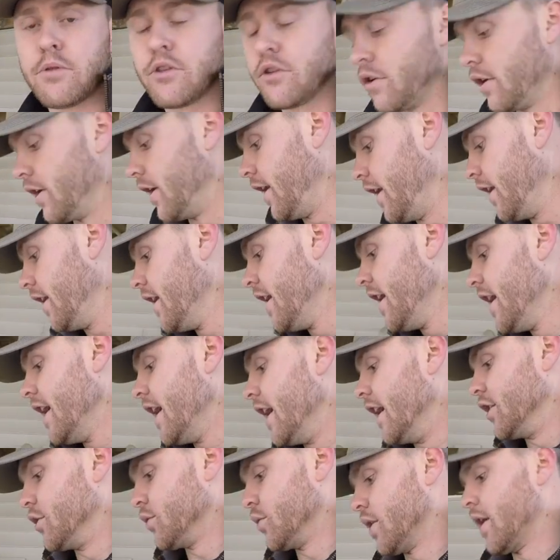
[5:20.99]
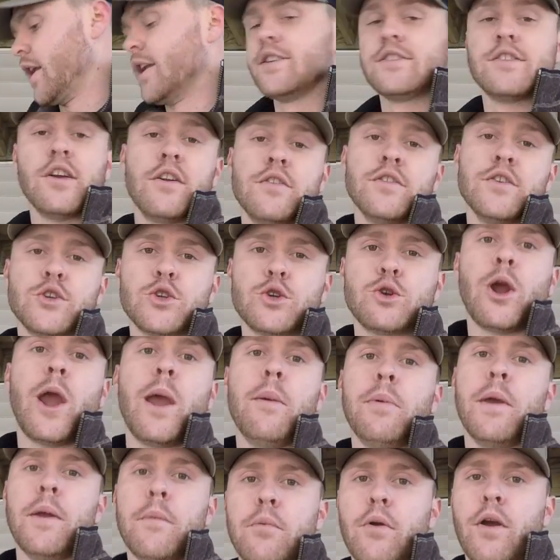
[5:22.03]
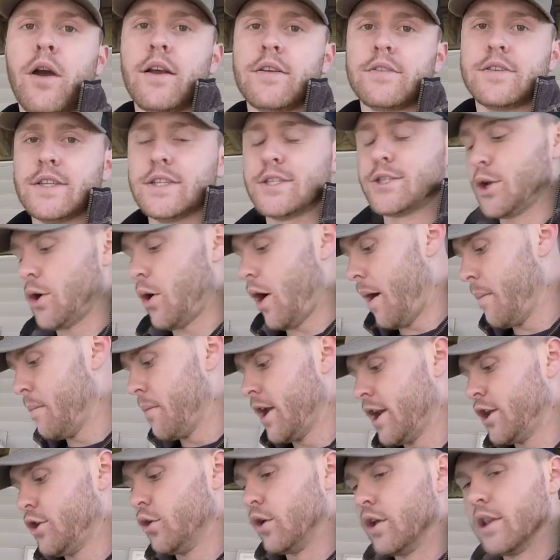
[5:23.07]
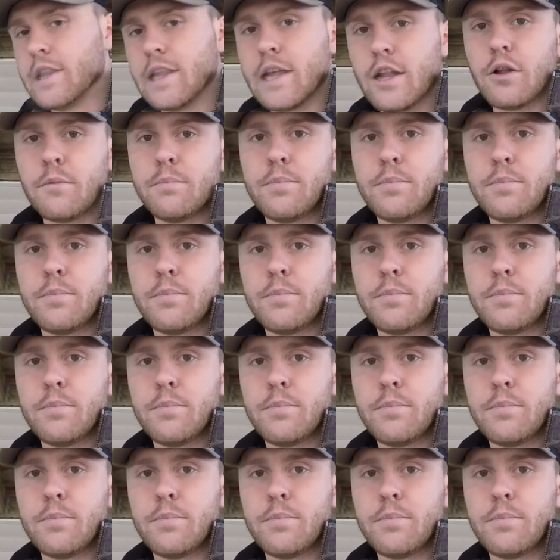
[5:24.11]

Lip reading: 3, is we're going to start the scraping process. So I'm going to do a little